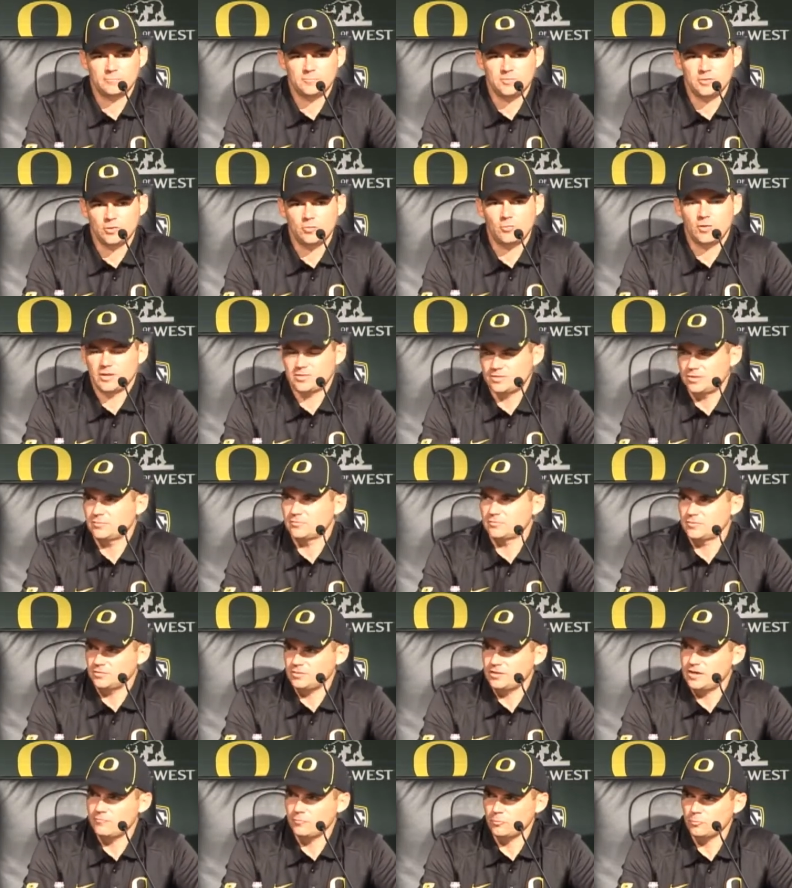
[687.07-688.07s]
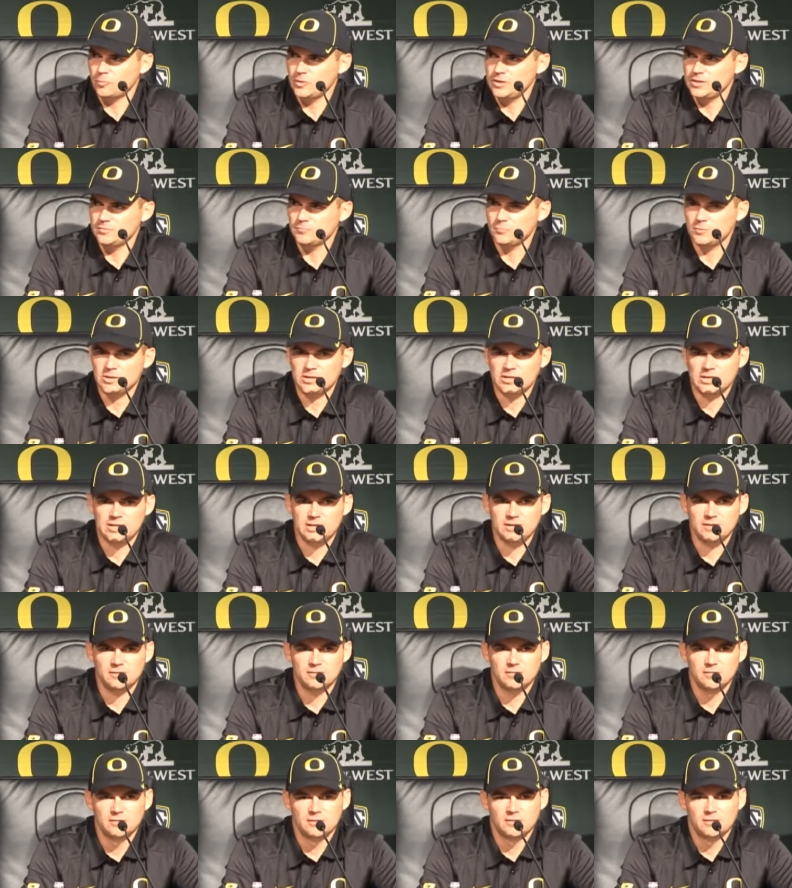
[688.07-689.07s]
you know, at the level we
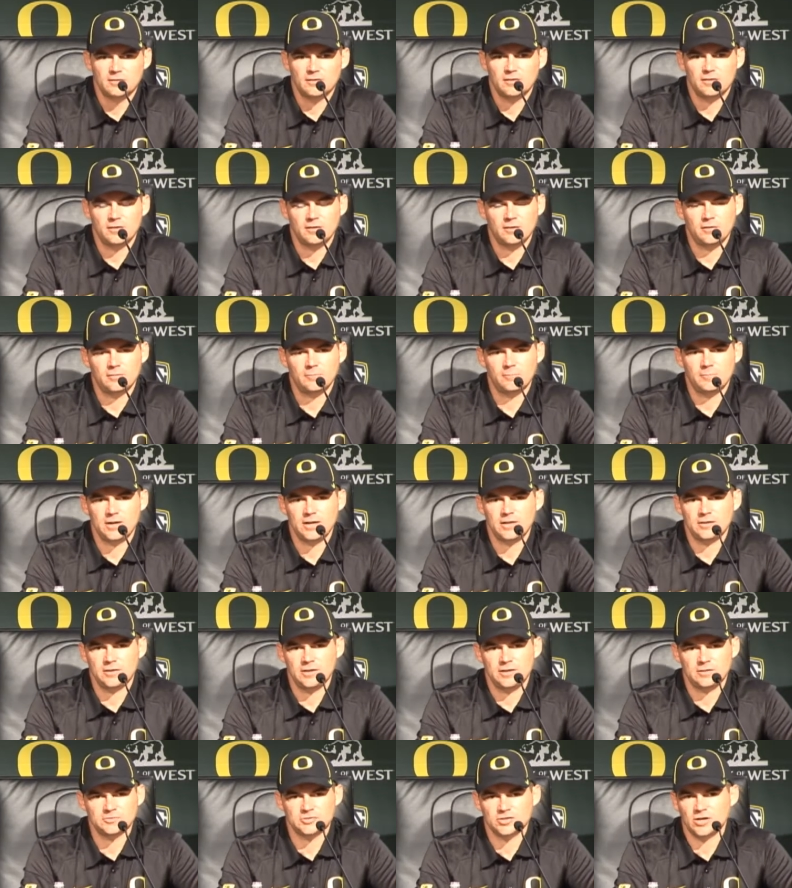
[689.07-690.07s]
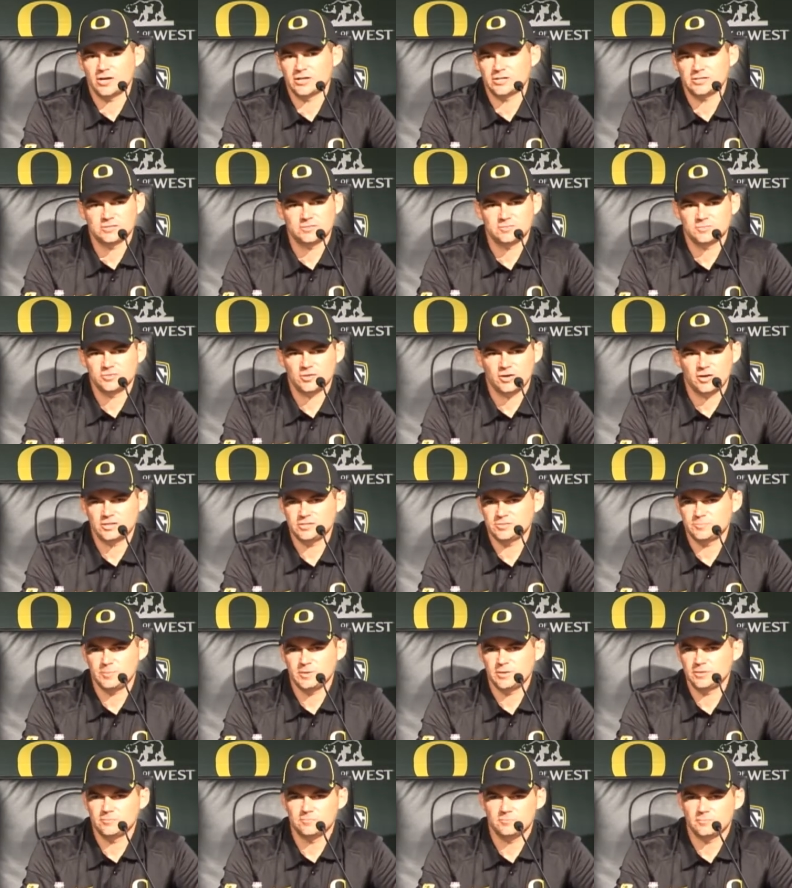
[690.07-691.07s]
need, and Johnny's
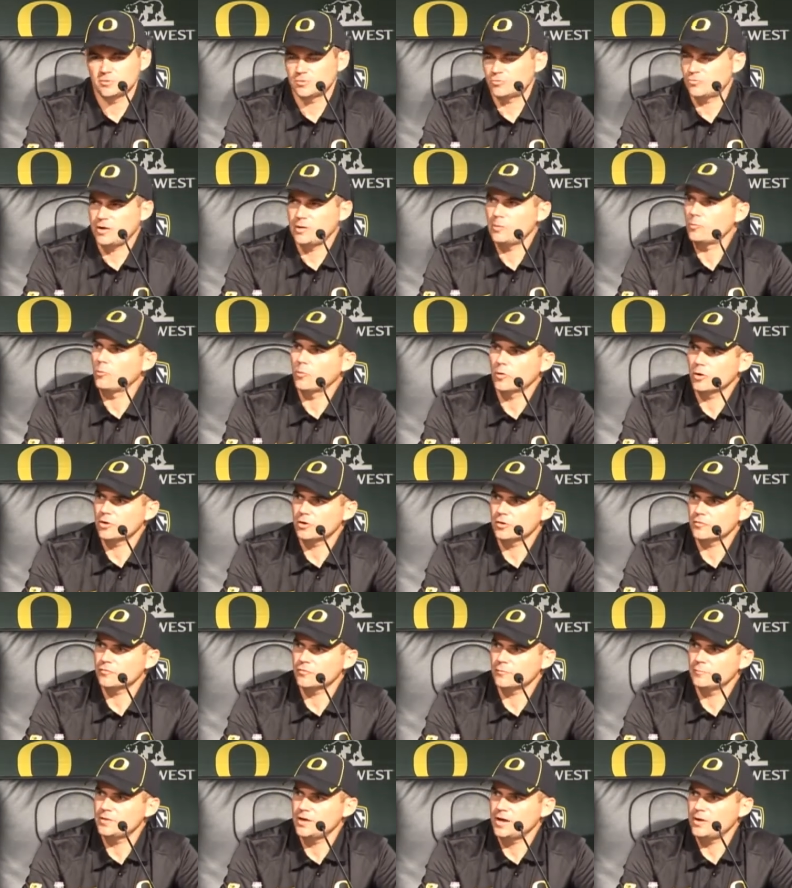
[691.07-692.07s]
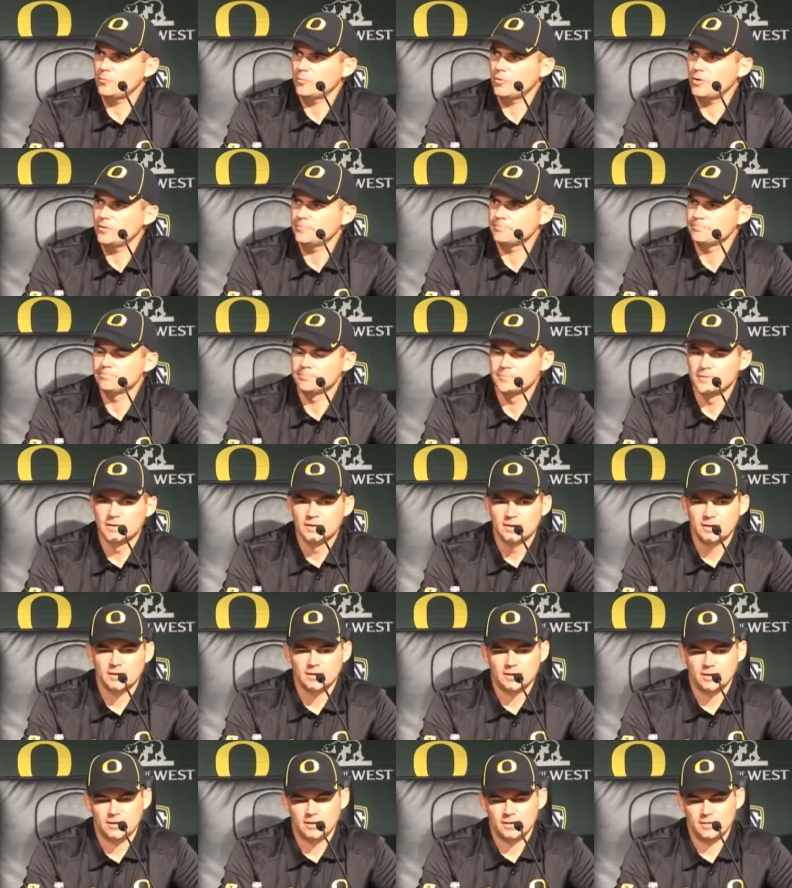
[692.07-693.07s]
been a great worker from day one,
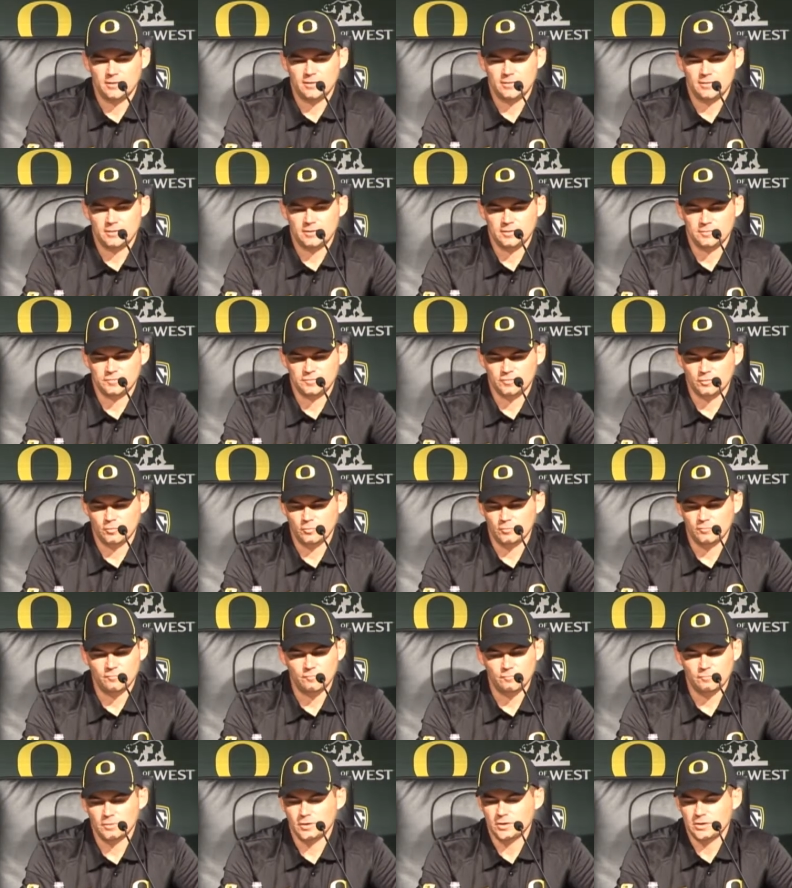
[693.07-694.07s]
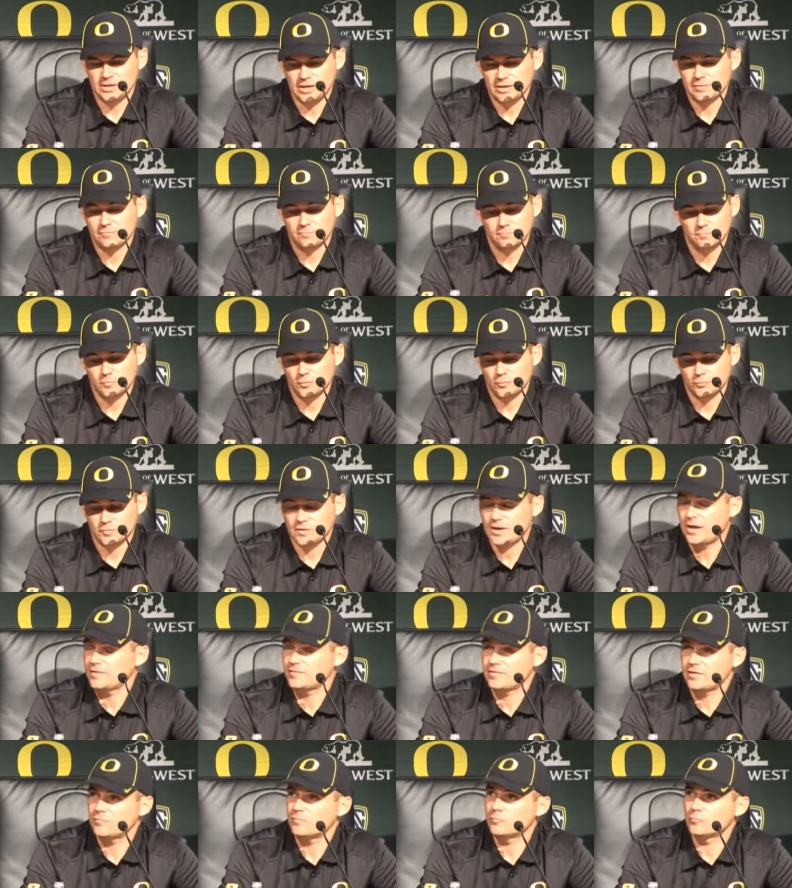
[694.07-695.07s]
and so again, those
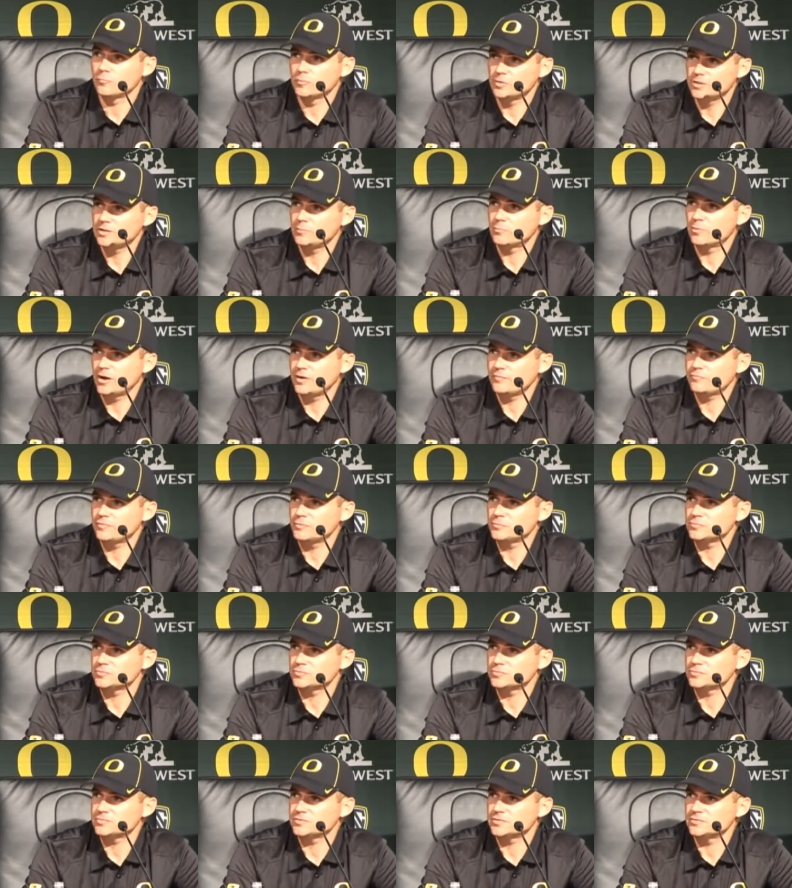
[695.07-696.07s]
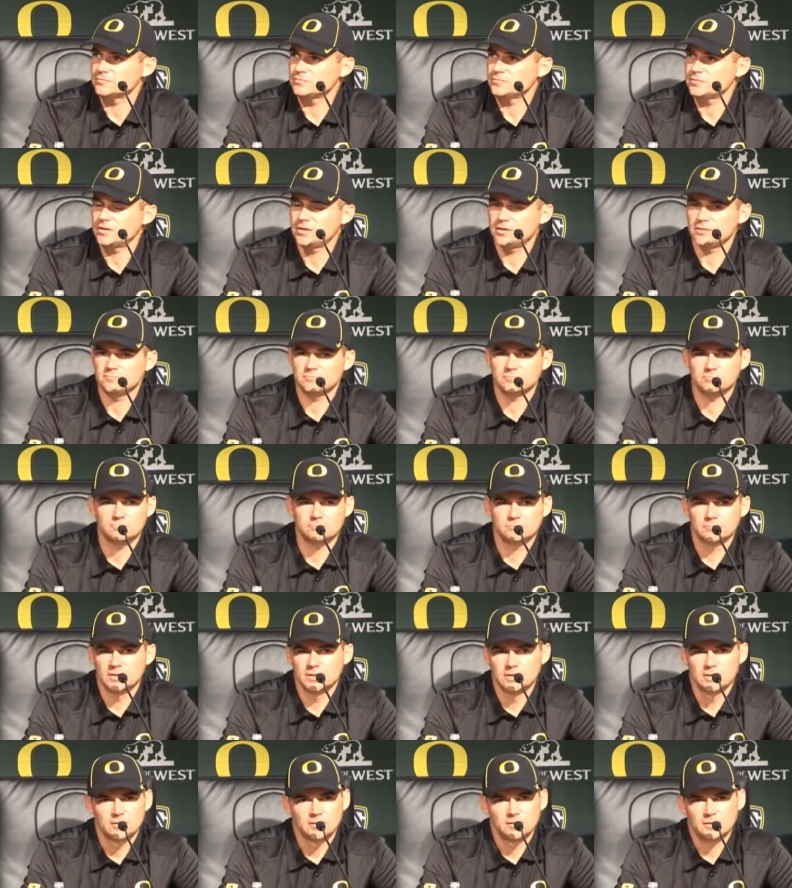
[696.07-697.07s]
guys have really bright futures, and
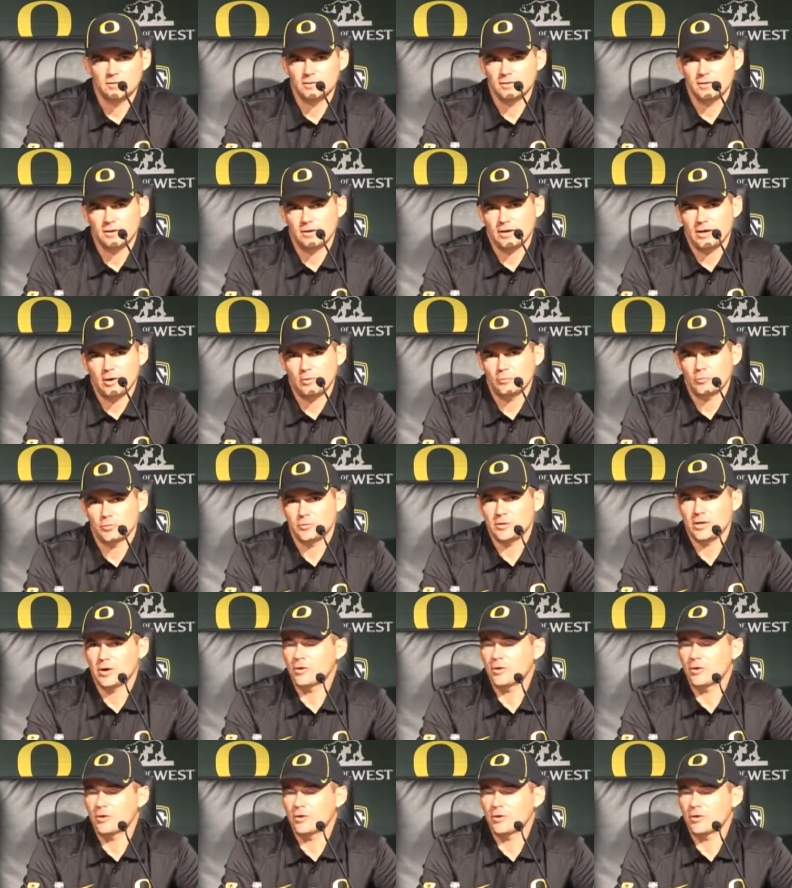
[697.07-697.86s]
how good